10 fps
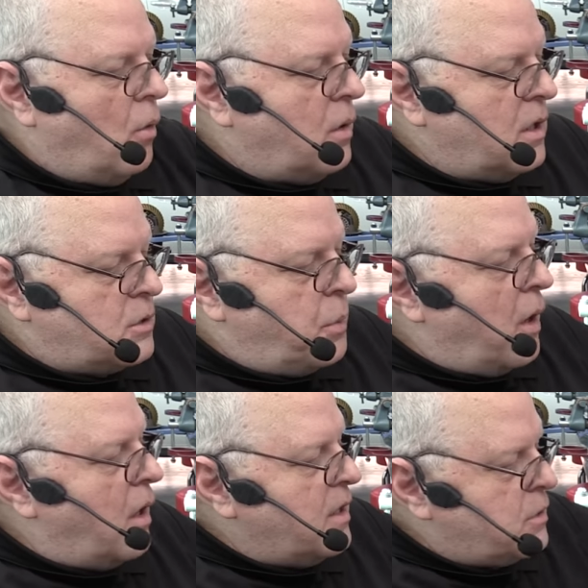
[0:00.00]
Well, let's put
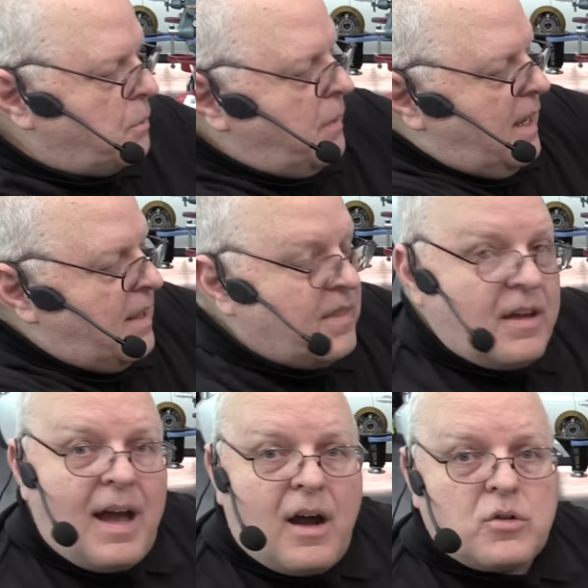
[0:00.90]
all this in
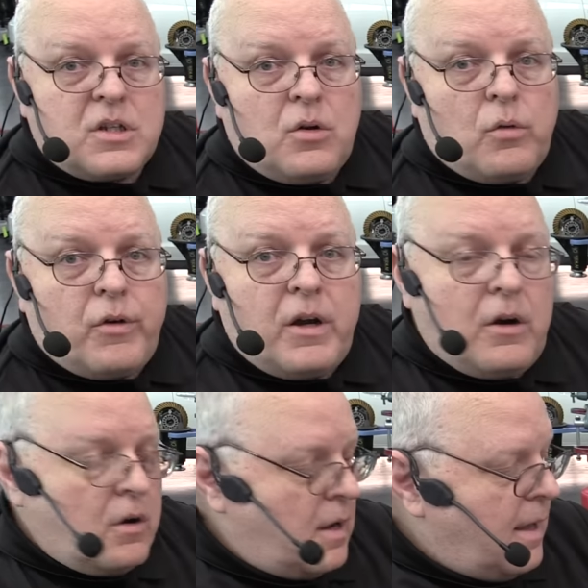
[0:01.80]
the housing over
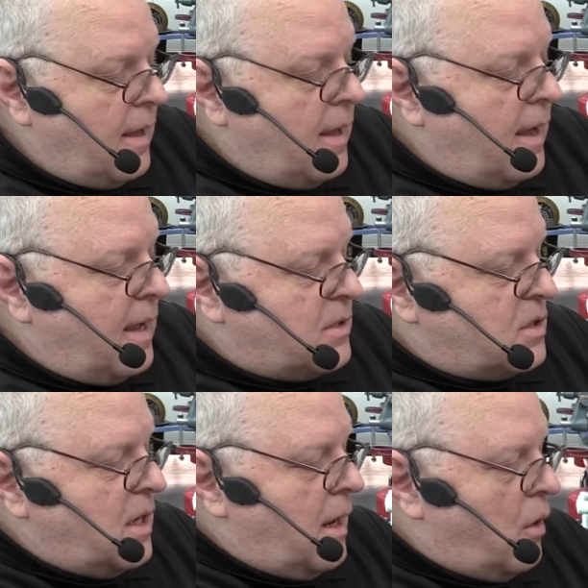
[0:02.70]
here and
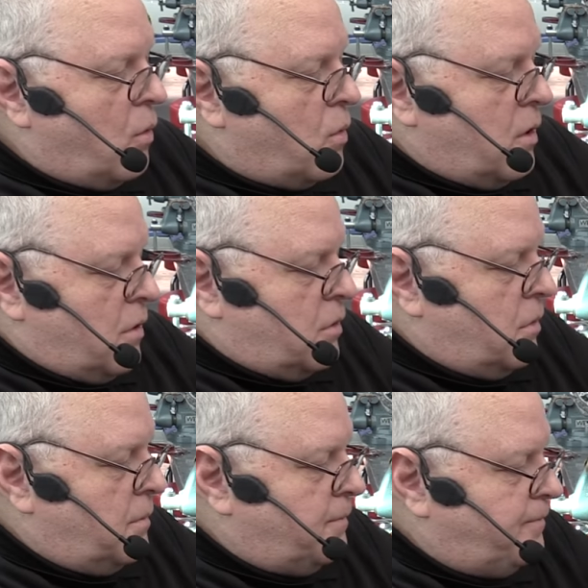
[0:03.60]
see how it
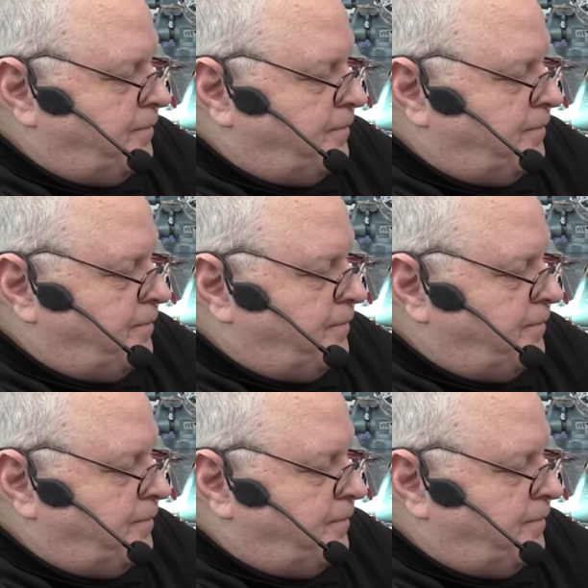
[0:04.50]
works.